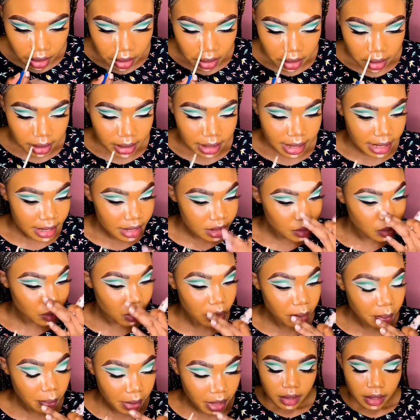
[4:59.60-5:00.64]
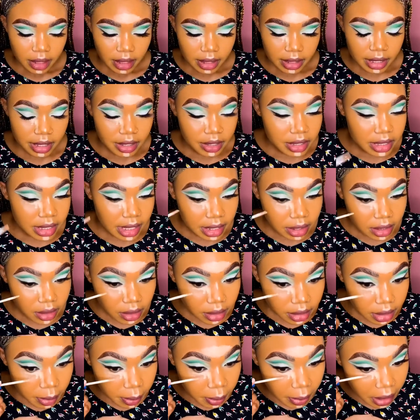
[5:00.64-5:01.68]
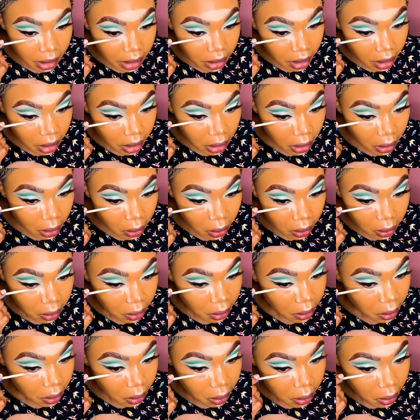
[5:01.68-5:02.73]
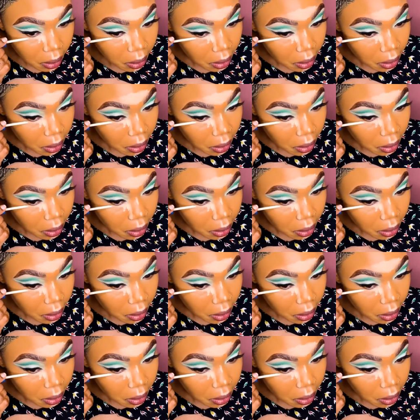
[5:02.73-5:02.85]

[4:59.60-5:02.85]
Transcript: That is one part, and then you take the other part along your